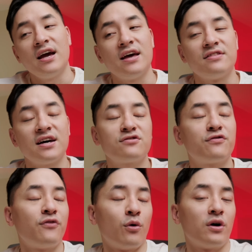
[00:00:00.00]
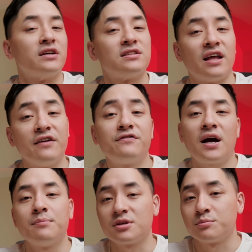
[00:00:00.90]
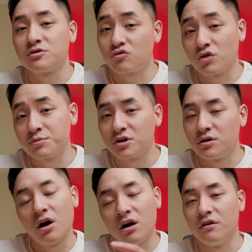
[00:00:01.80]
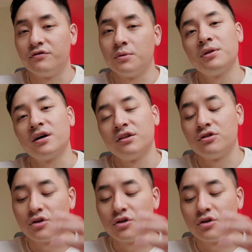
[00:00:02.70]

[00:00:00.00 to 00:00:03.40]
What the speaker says: and that's for a lifetime subscription of the plugin.